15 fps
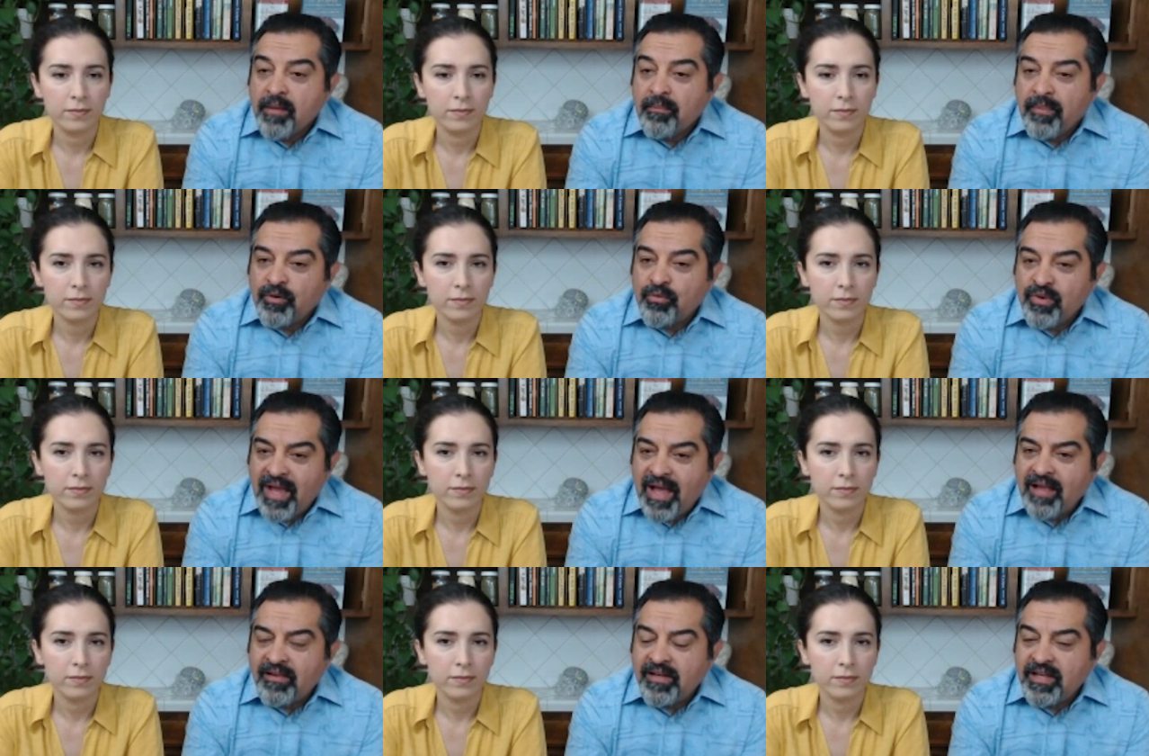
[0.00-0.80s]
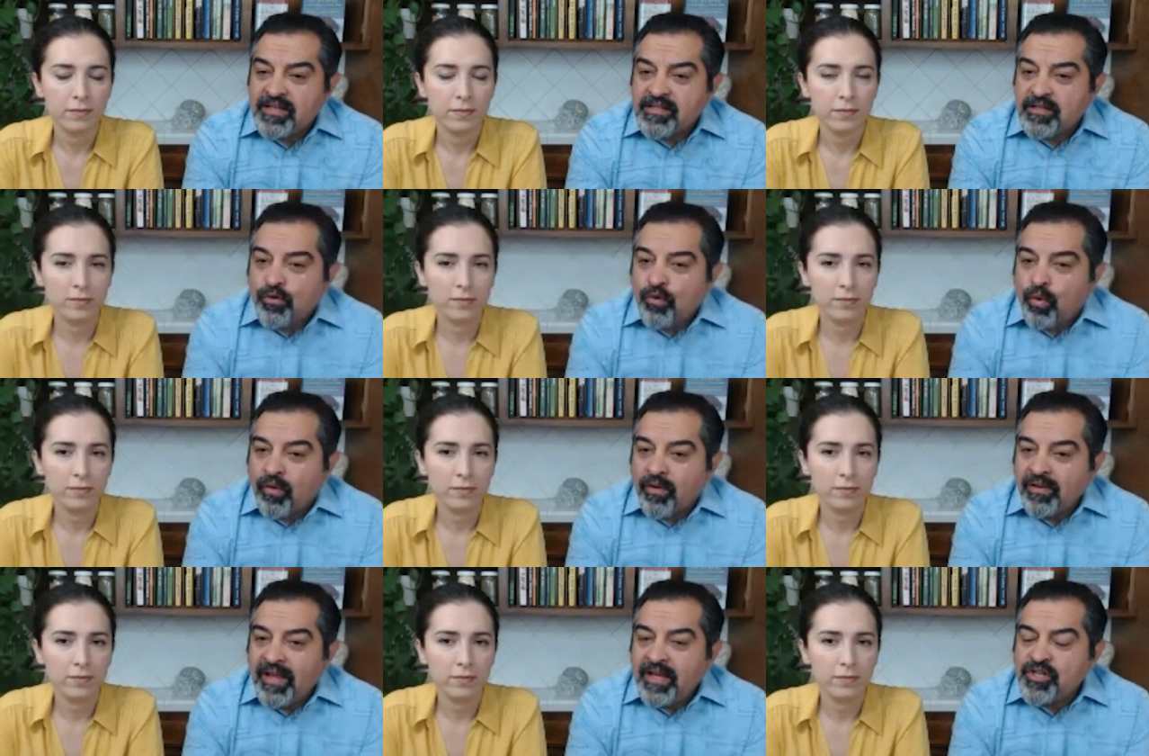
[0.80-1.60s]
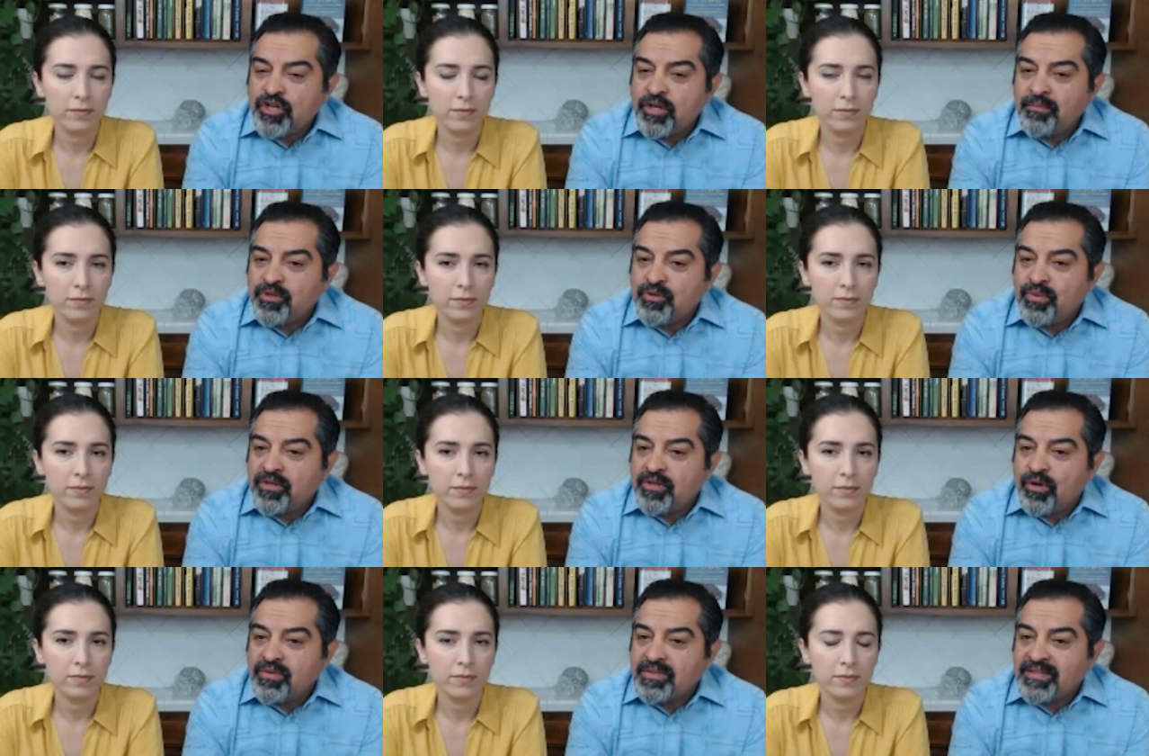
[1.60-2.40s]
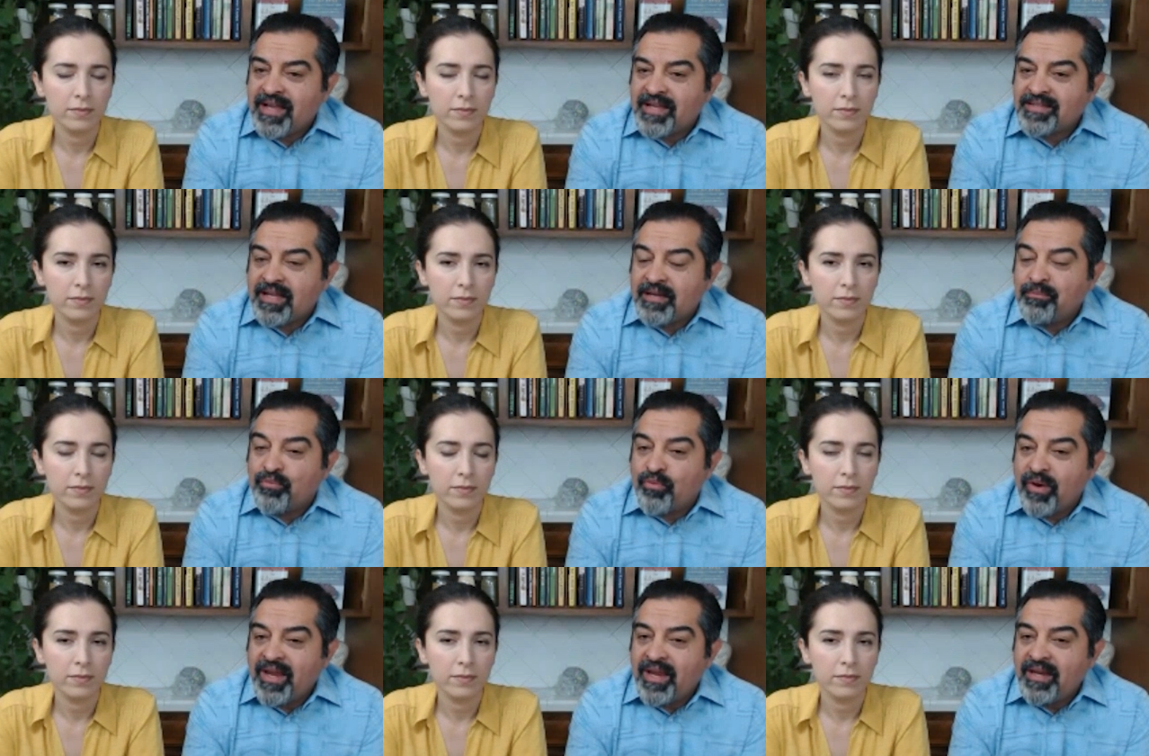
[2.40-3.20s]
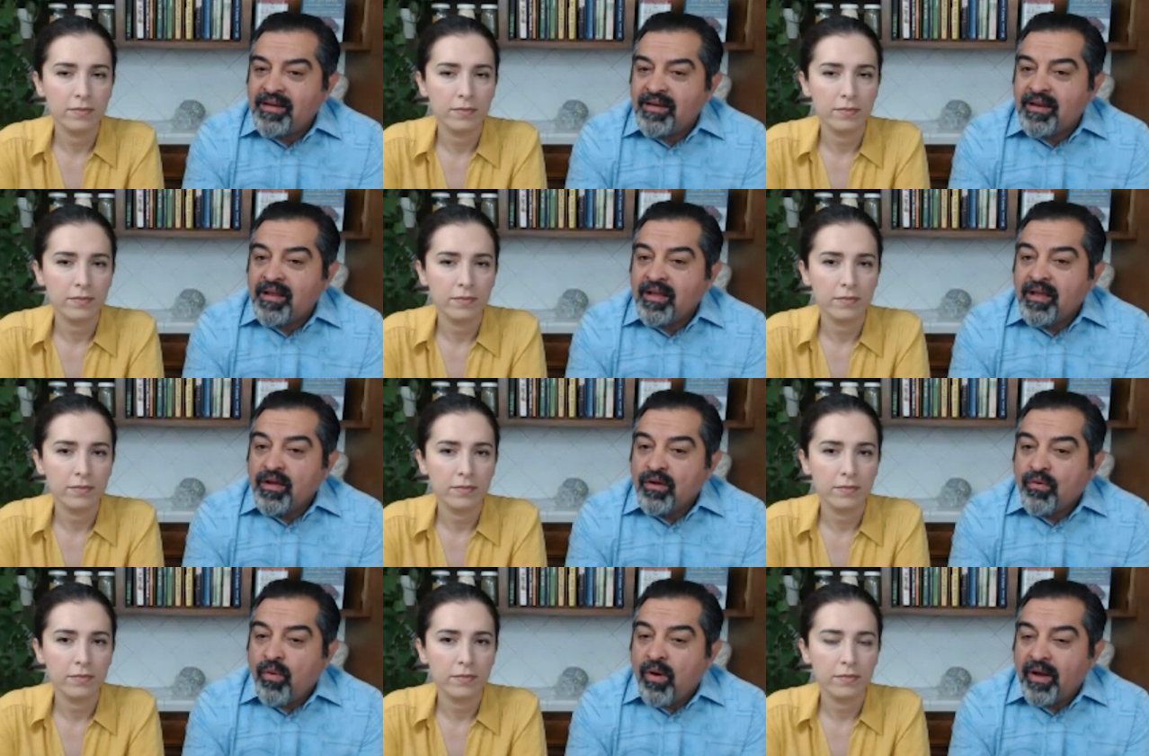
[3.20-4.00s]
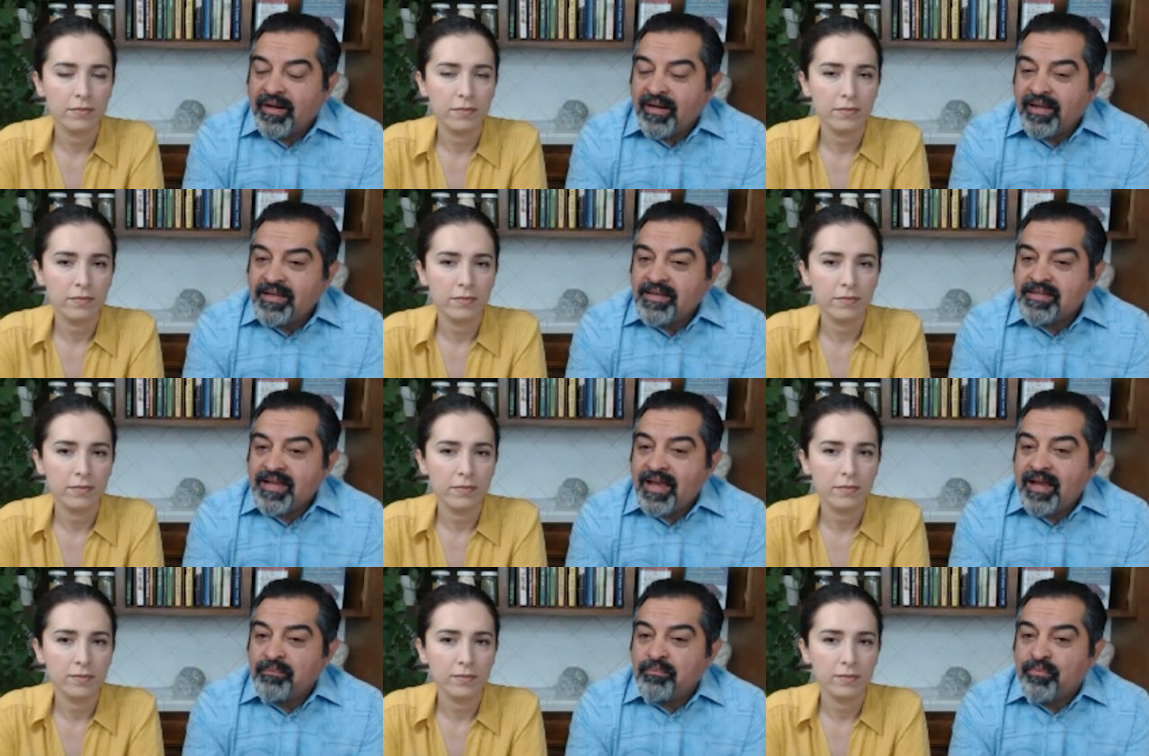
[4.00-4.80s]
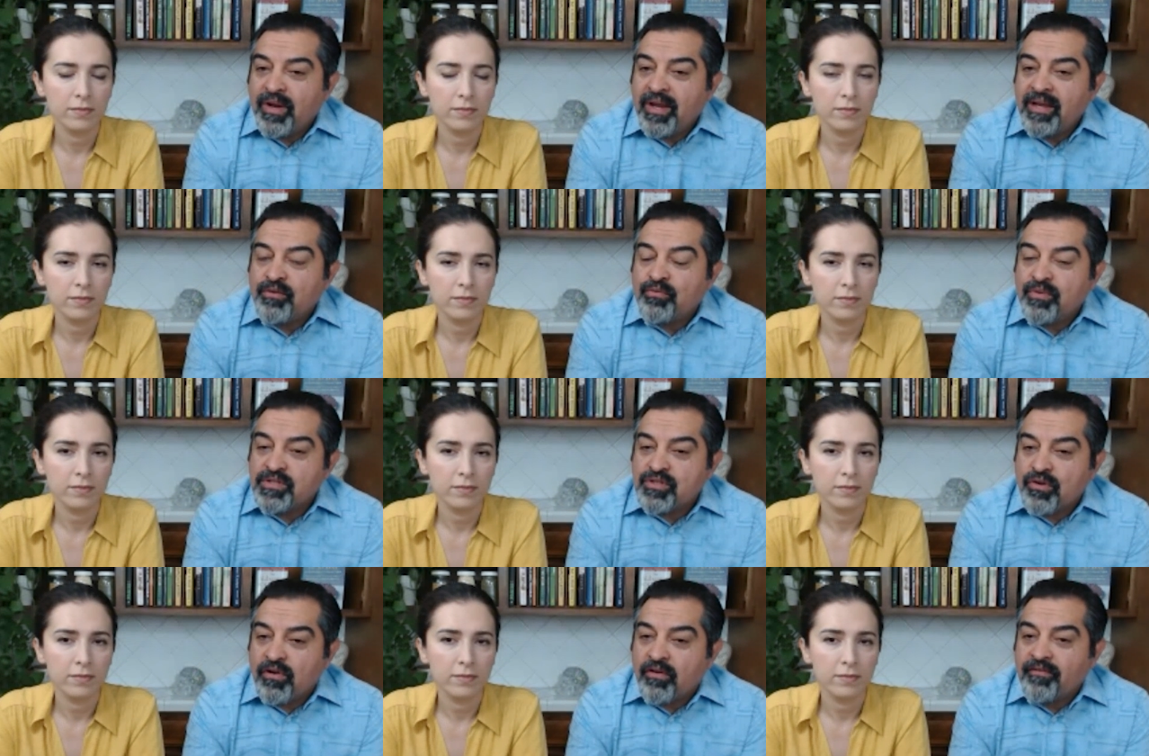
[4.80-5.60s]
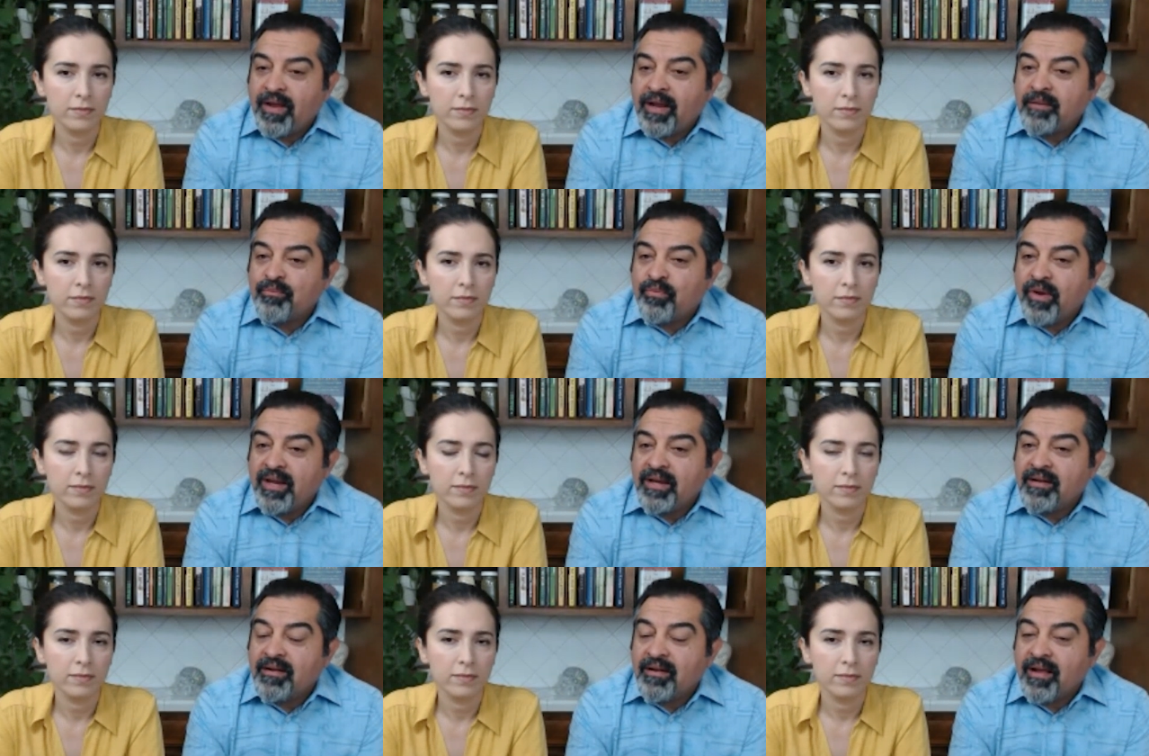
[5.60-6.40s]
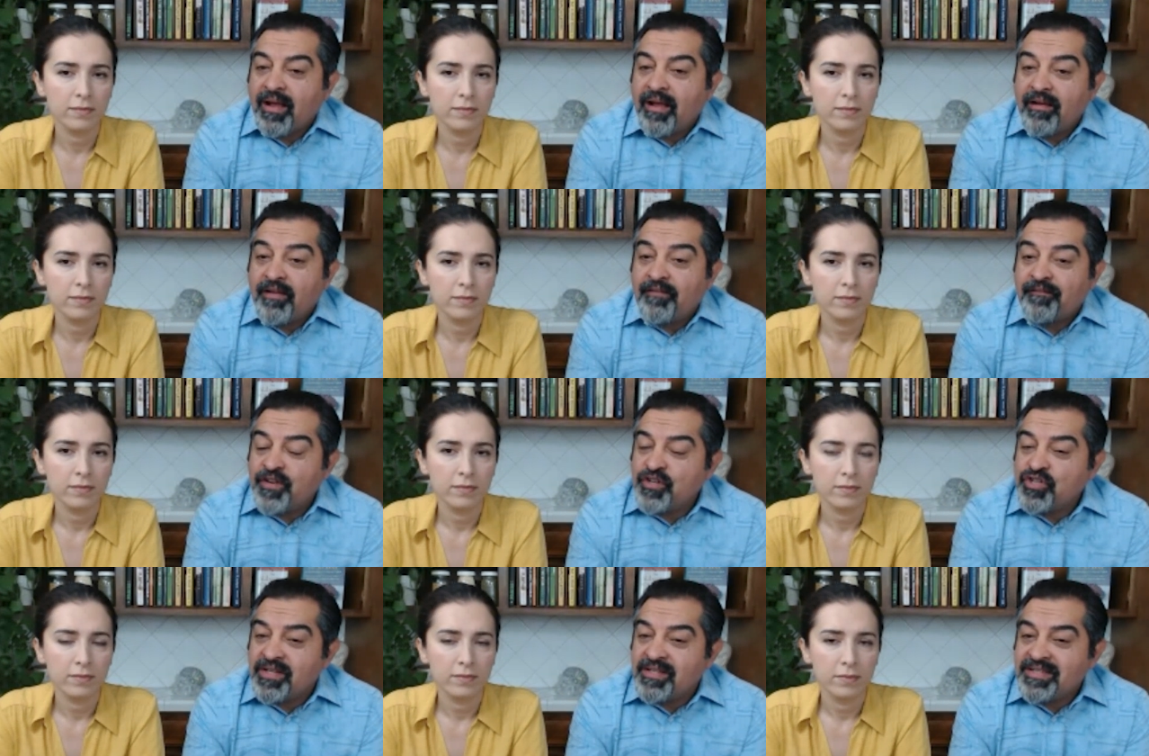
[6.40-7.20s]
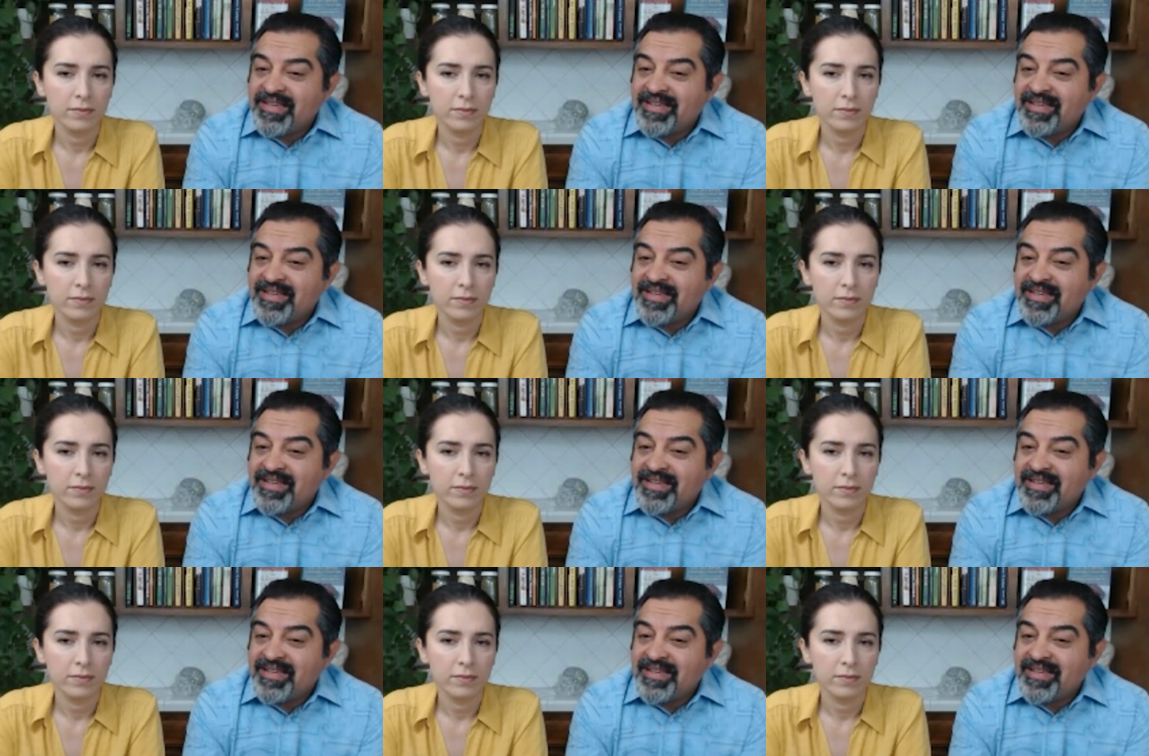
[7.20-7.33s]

Speaker 1: But reality is the correlation between those tests and brain quantities and brain reserve and brain uh, efficiency